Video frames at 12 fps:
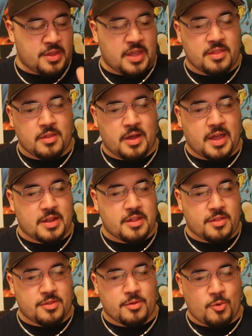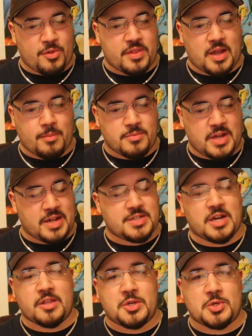again, the one thing I'm not
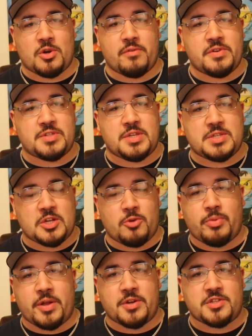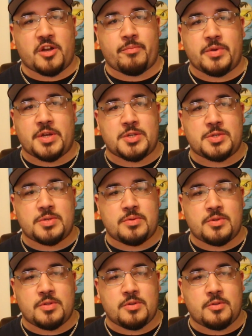entirely sure of is the single-player stuff, because
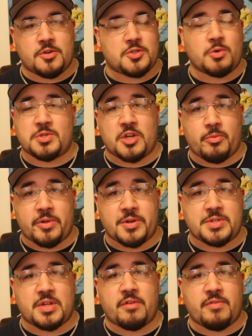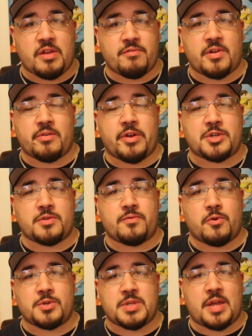there's no single-player stuff in Federation
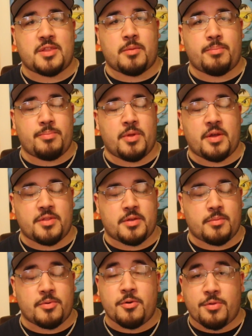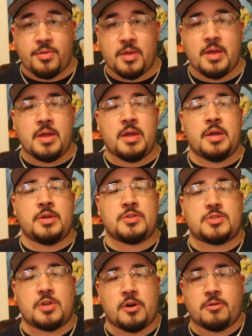Force at the booth.
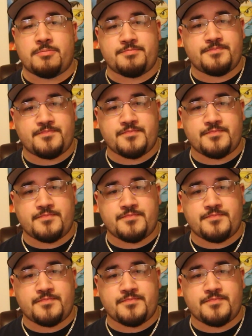So